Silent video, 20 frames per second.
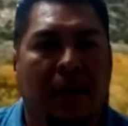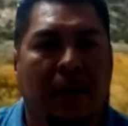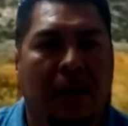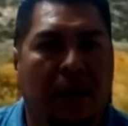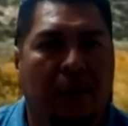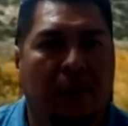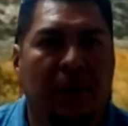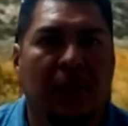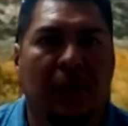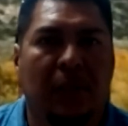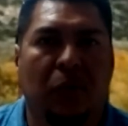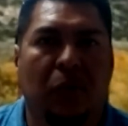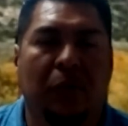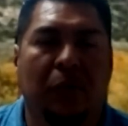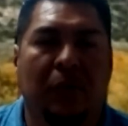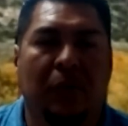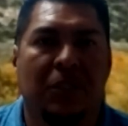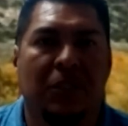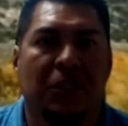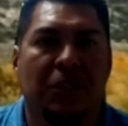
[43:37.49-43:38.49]
with the dual
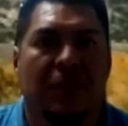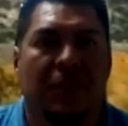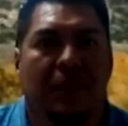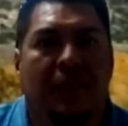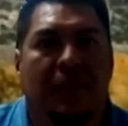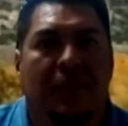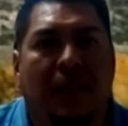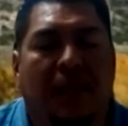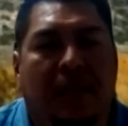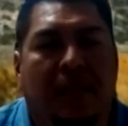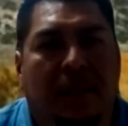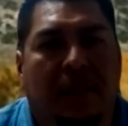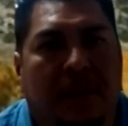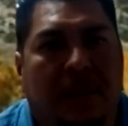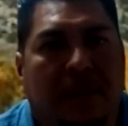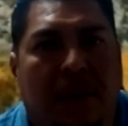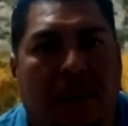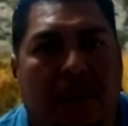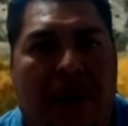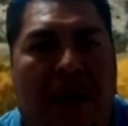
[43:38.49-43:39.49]
religion
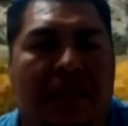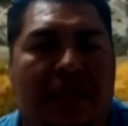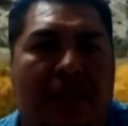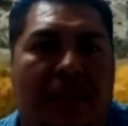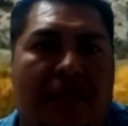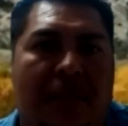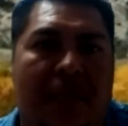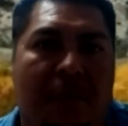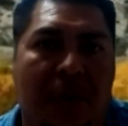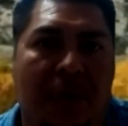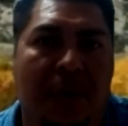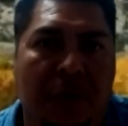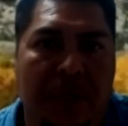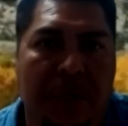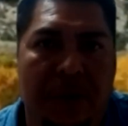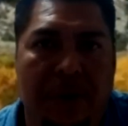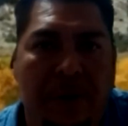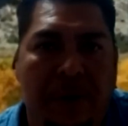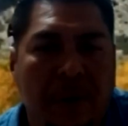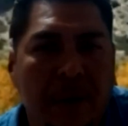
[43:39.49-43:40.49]
and the practices that we do
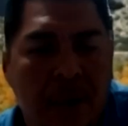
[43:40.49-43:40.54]
here.